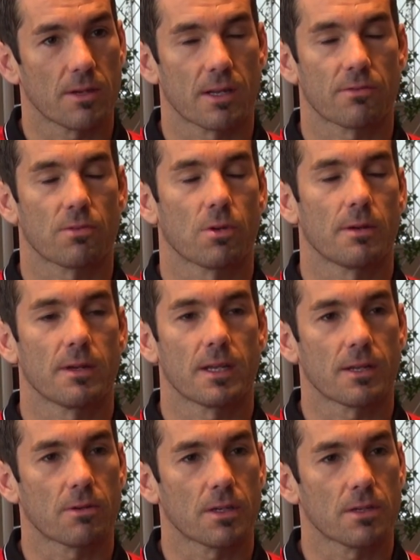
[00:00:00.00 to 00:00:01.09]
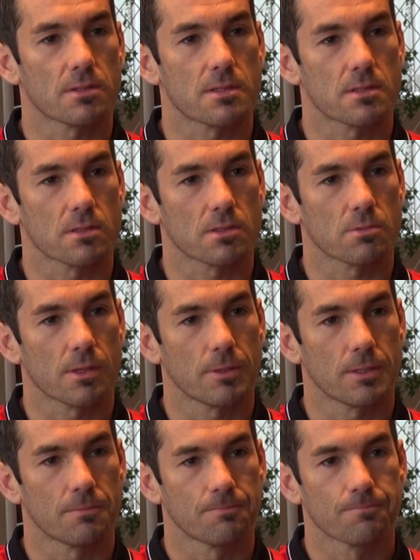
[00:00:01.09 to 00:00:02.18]
We don't have to worry about anyone else as long as we
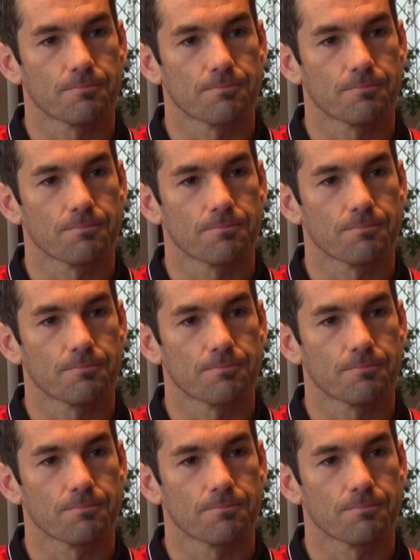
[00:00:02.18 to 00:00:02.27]
win.